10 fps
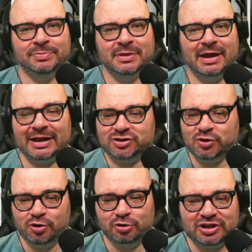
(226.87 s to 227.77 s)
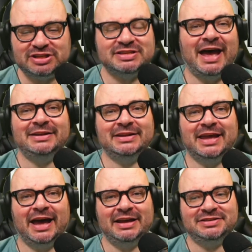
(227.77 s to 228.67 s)
I don't understand it,
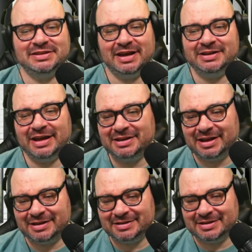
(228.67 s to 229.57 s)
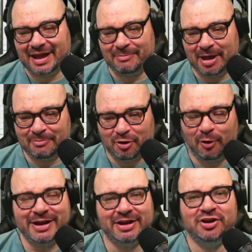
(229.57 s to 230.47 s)
guys, and I'm
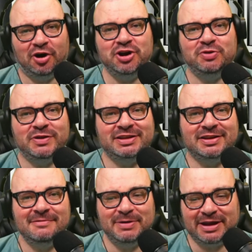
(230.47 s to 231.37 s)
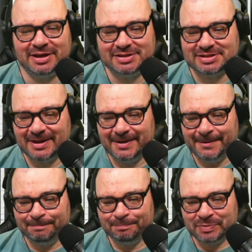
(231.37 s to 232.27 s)
quite annoyed with it because,
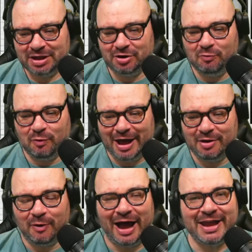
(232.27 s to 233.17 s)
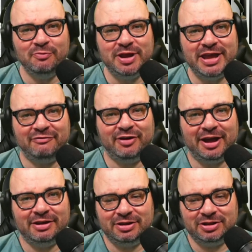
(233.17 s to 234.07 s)
why are we
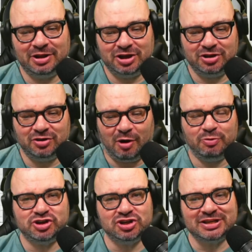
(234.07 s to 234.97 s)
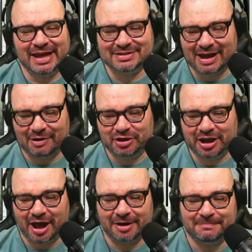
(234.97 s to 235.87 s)
ever, are we just led down the
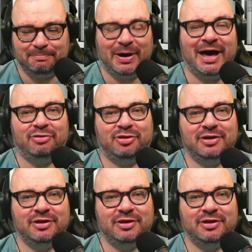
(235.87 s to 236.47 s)
garden path